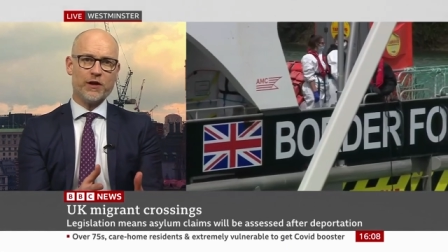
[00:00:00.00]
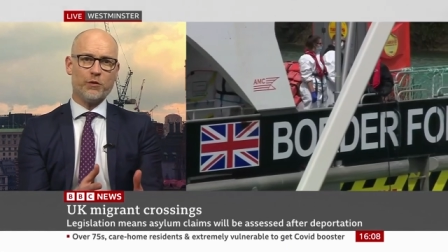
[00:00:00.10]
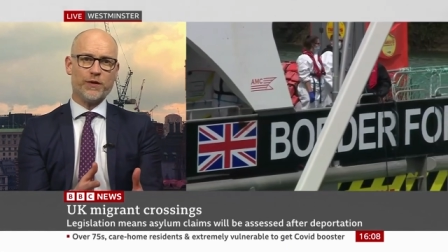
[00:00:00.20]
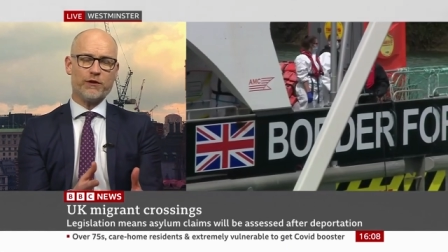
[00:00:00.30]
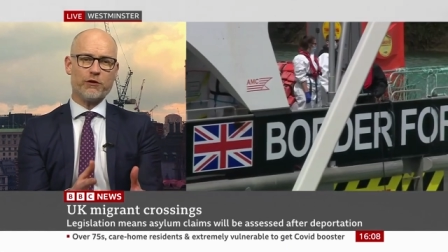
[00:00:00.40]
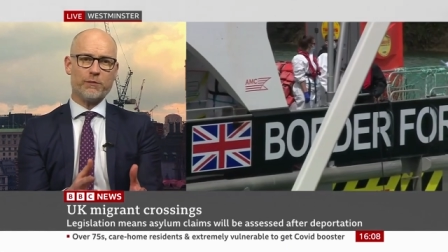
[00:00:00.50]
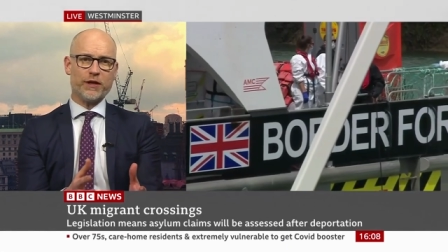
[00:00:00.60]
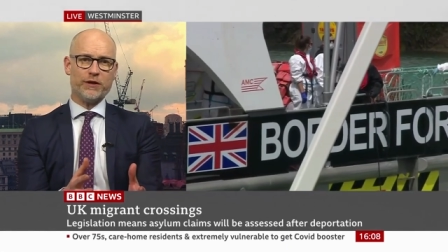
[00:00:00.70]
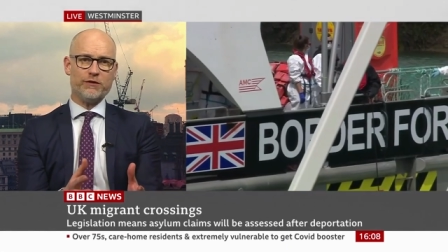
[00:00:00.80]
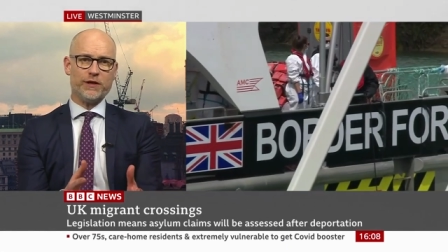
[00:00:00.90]
with the
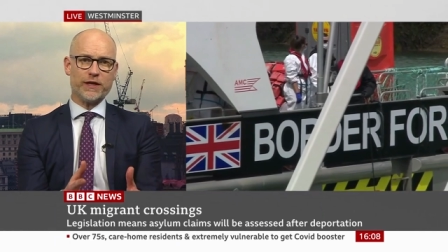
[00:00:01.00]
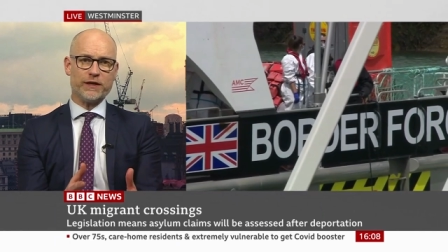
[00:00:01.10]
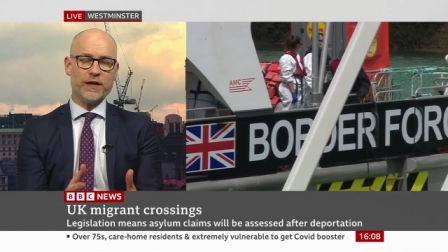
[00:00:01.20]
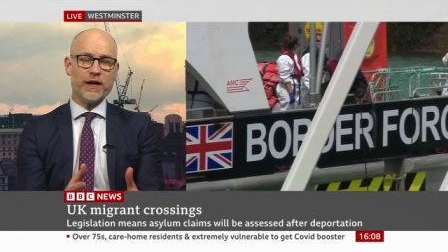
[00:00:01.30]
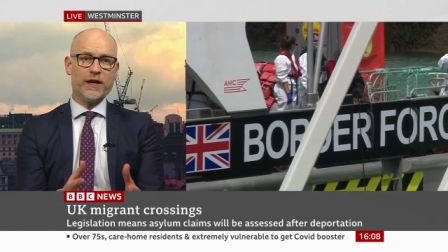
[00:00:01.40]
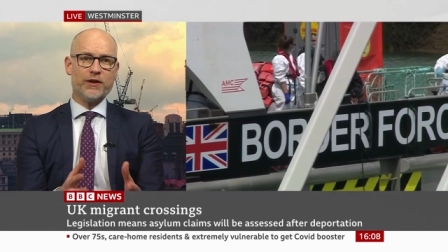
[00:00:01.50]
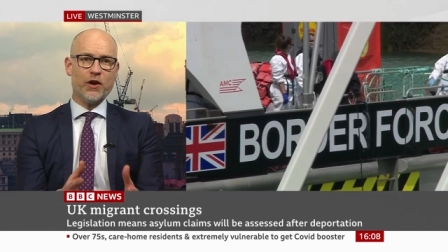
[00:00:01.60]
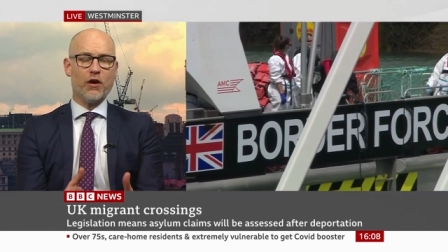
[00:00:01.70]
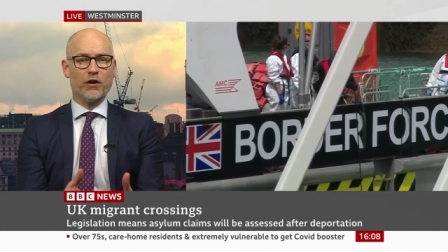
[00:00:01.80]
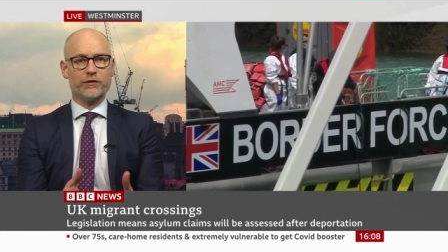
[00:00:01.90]
European Union,
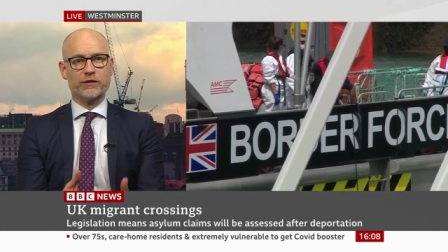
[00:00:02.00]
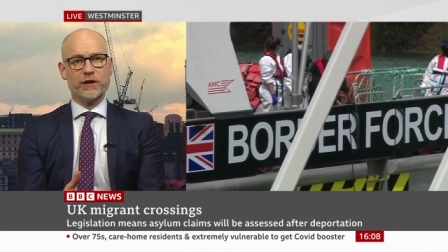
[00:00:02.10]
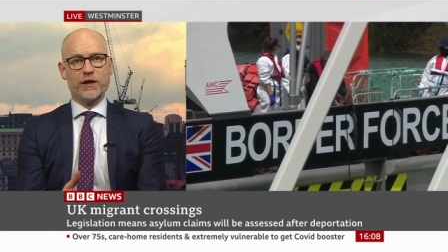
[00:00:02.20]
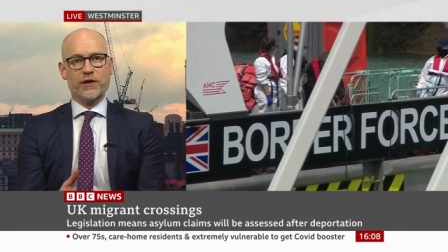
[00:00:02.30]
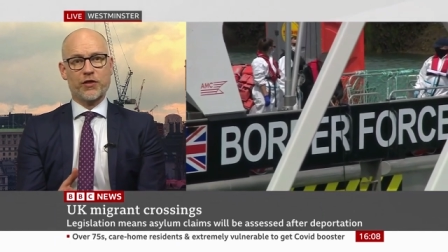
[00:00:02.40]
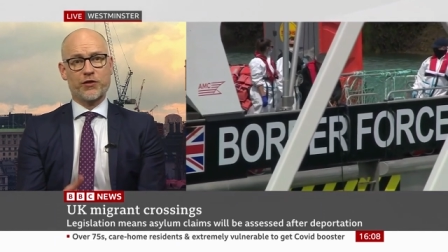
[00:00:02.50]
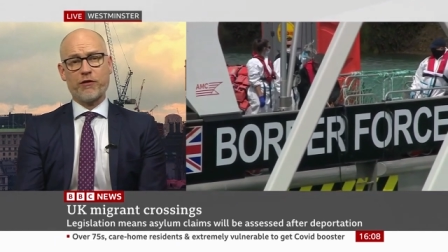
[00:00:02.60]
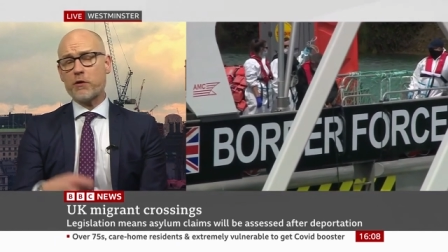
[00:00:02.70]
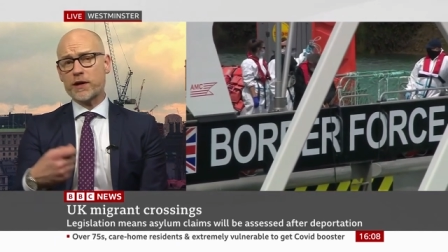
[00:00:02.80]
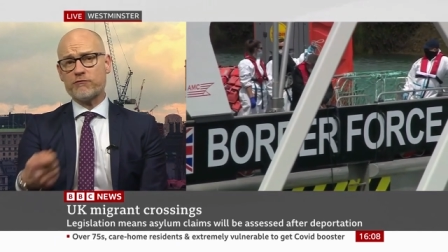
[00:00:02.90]
not
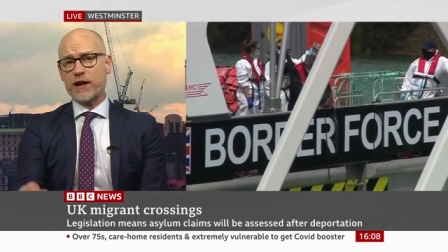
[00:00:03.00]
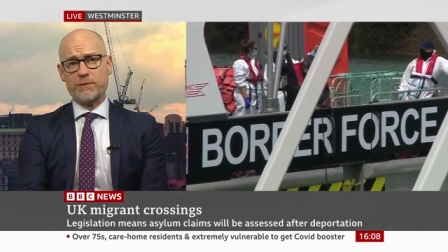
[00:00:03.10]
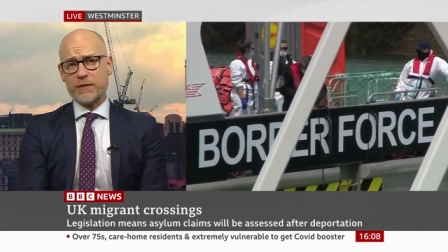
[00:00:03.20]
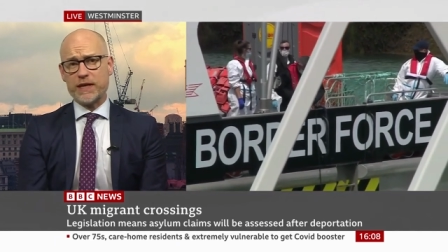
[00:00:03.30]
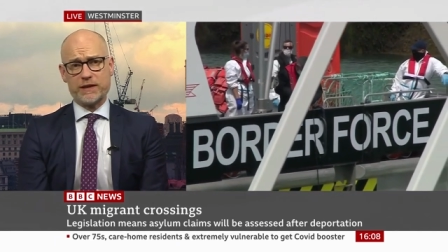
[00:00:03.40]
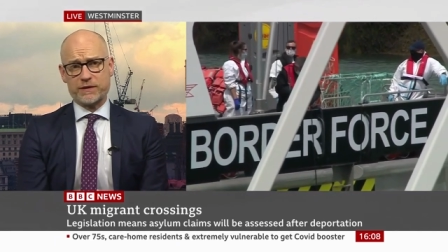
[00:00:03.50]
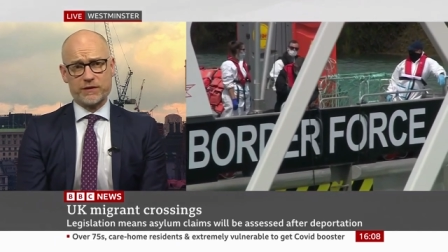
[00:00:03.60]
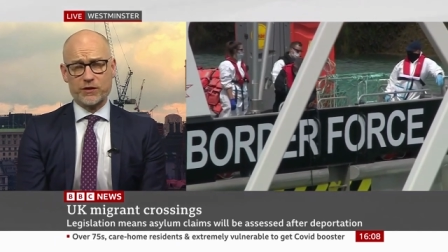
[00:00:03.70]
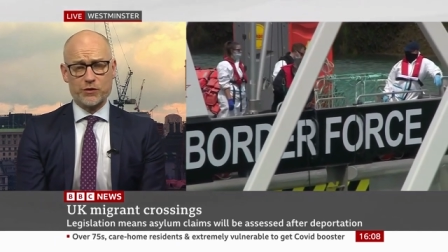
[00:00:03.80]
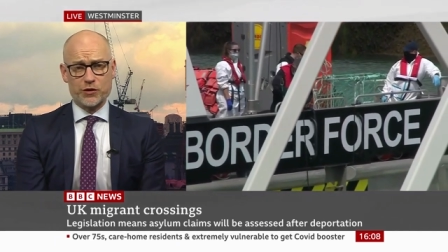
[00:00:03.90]
throwing red meat
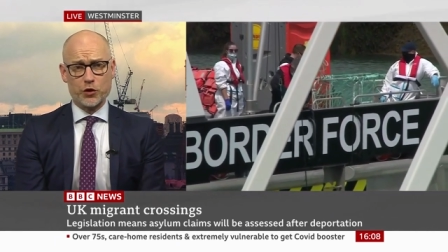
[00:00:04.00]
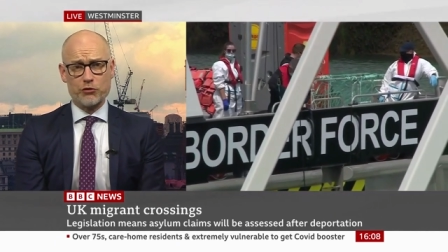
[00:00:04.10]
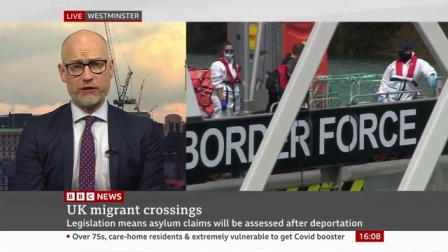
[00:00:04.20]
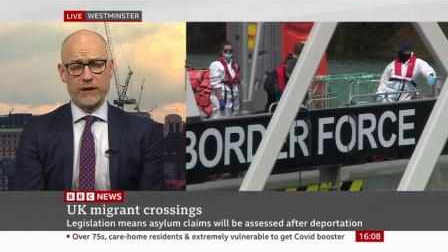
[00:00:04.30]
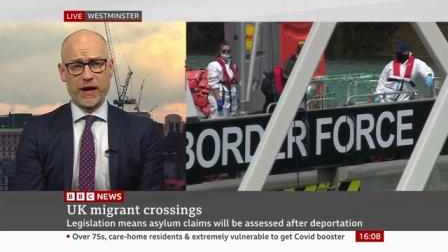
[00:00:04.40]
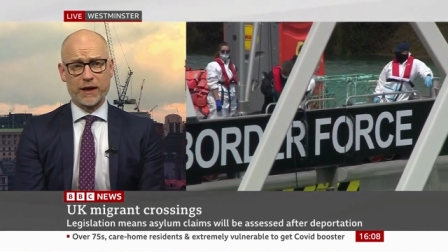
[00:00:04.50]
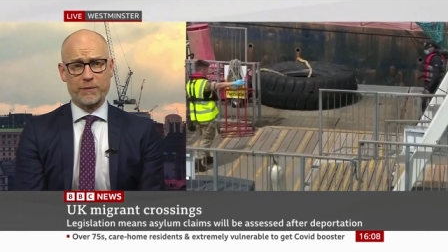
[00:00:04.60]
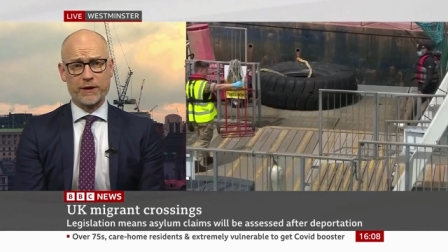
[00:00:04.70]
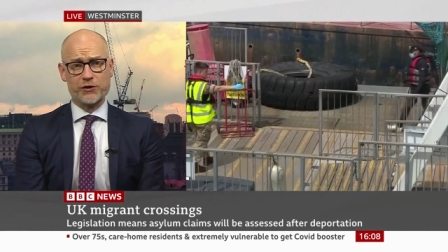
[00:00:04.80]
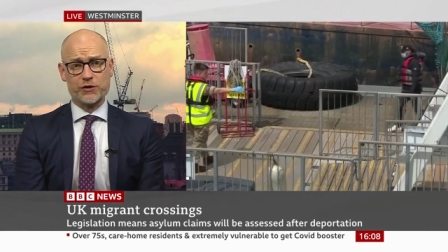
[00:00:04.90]
to Tory
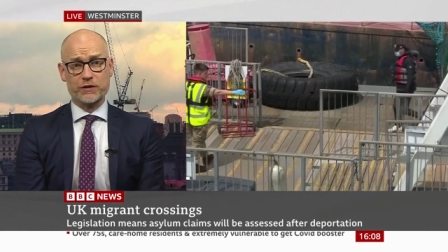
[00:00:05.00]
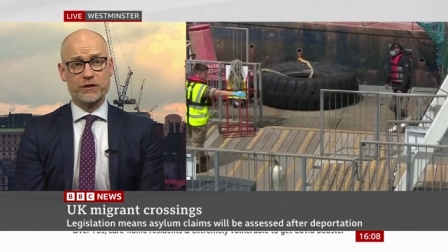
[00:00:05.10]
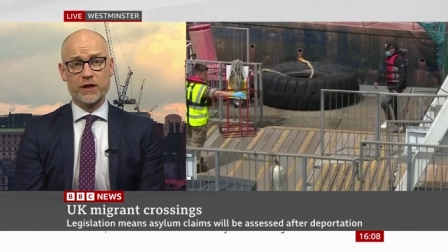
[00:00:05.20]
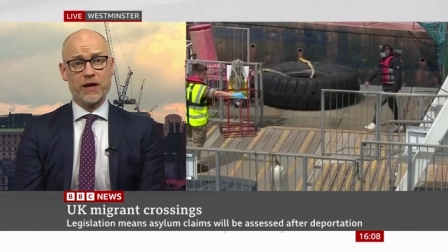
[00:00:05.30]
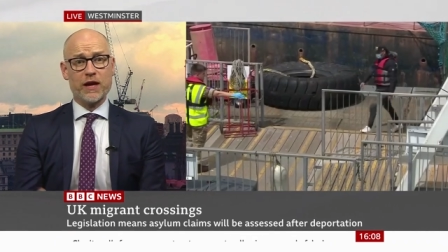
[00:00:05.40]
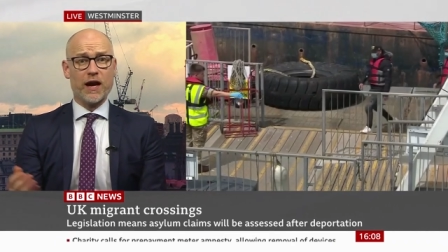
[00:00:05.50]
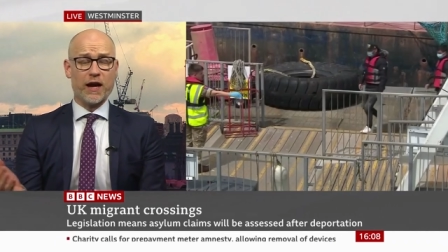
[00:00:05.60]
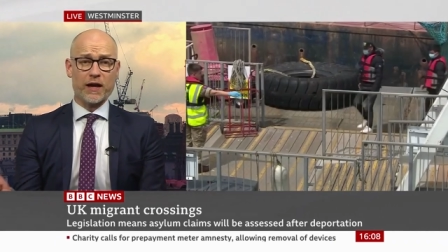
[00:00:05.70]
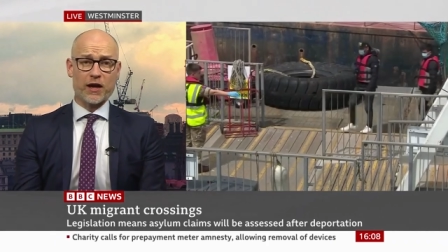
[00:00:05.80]
backbenchers, uh,